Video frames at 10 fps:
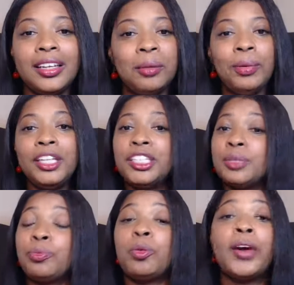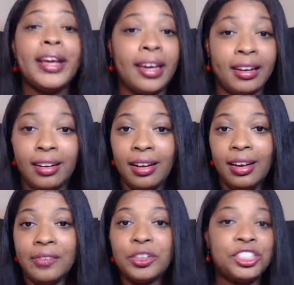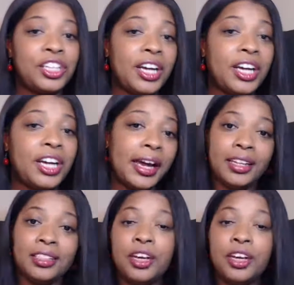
it can be just praying for change.